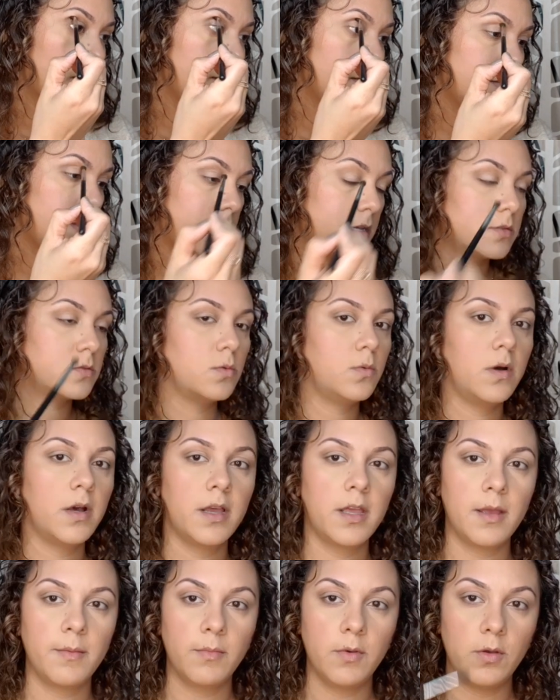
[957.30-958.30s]
That's why
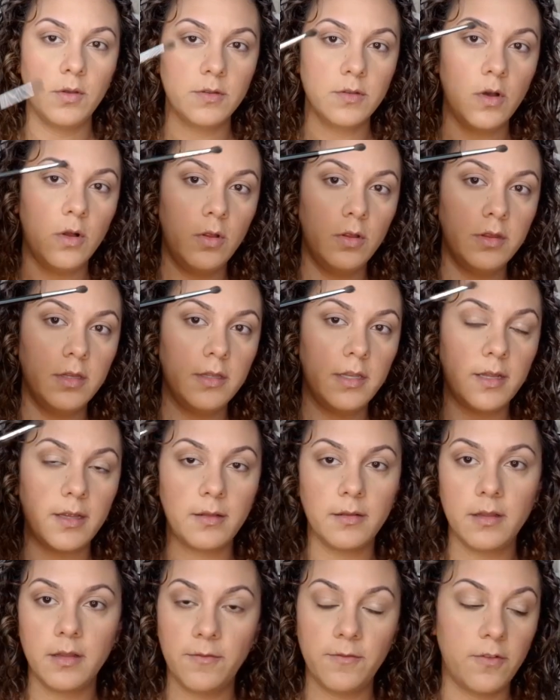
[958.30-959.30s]
I'm holding it
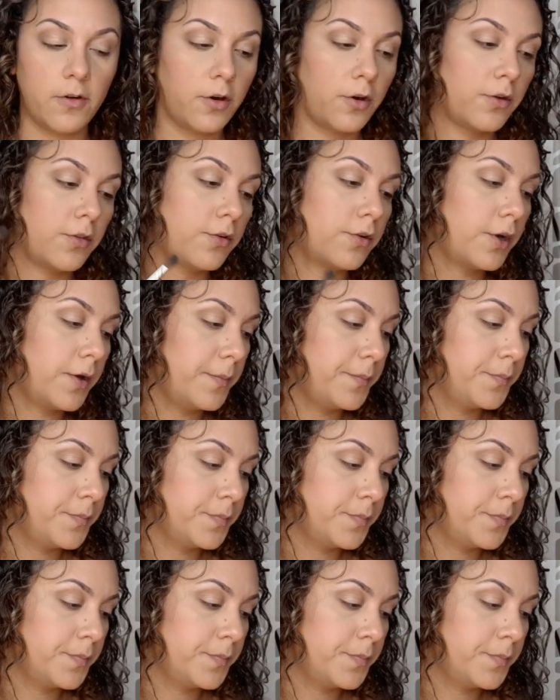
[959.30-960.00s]
farther.